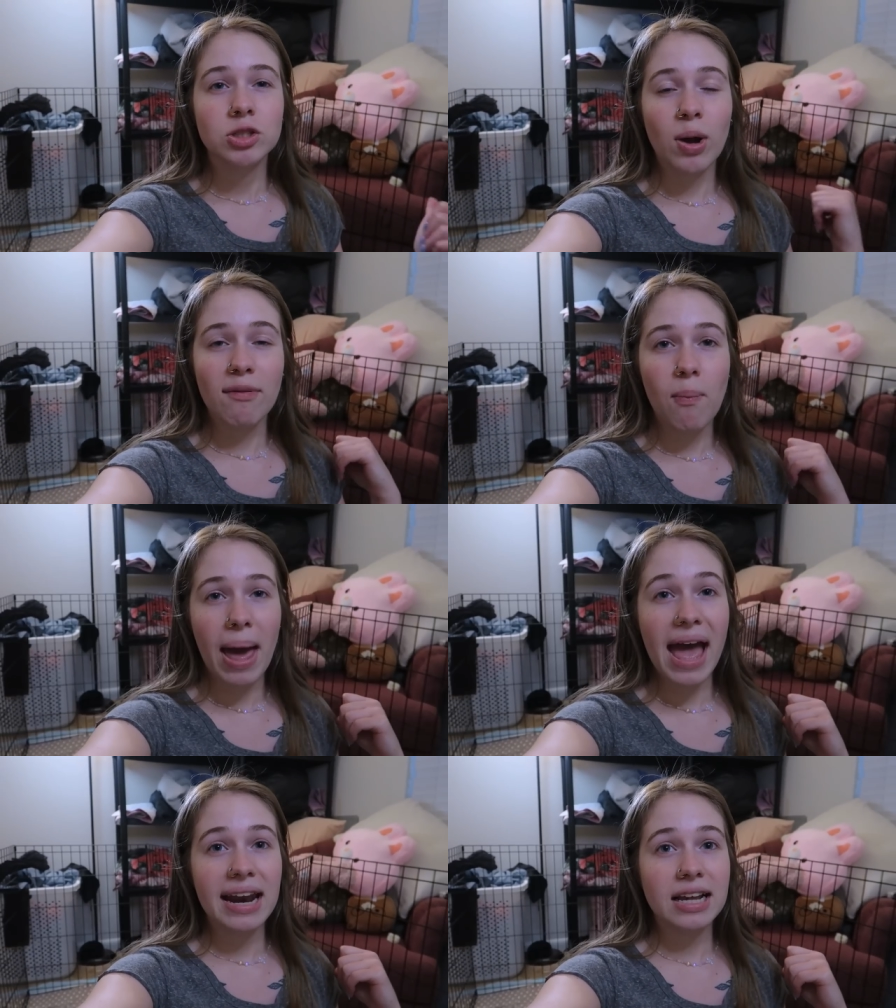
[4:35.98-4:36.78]
So I have a
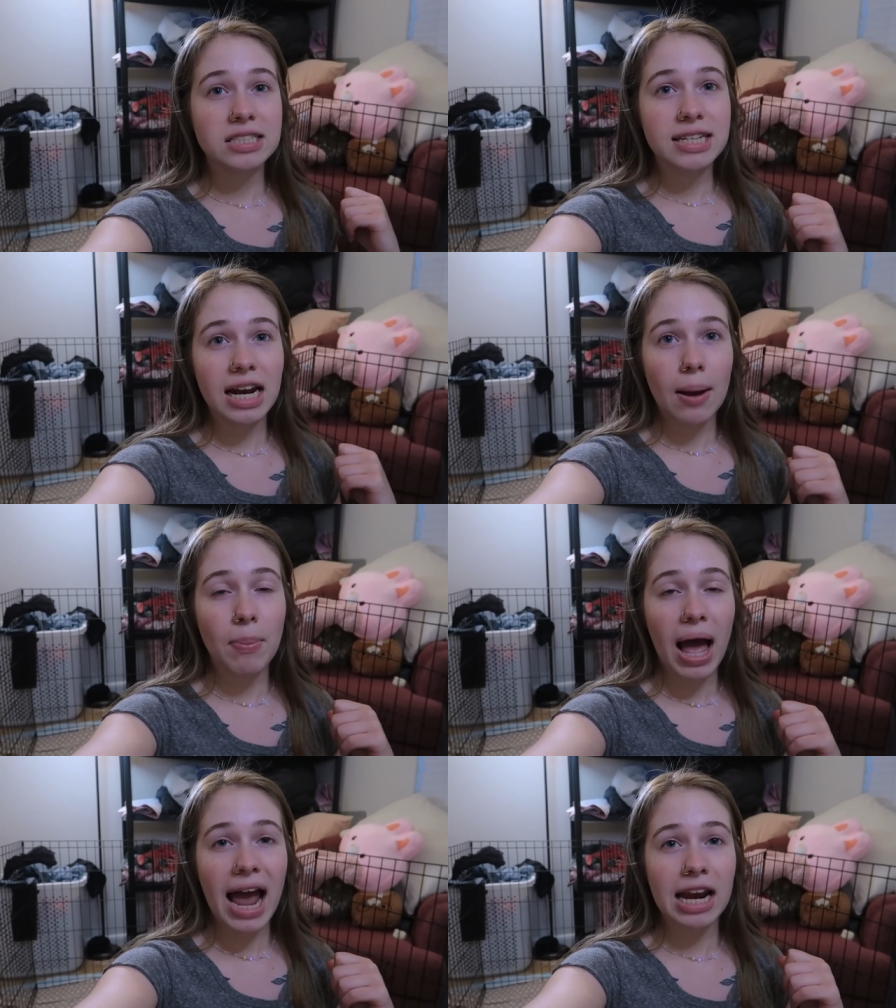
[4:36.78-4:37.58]
pen set up
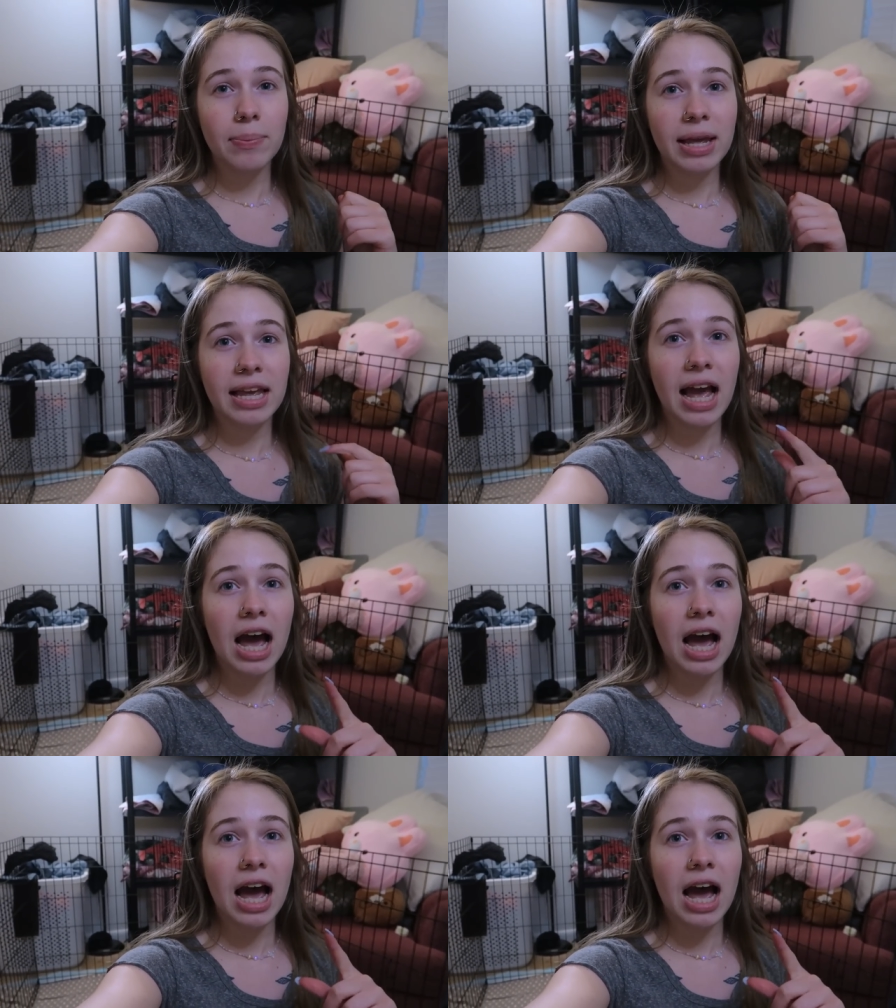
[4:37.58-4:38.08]
behind me.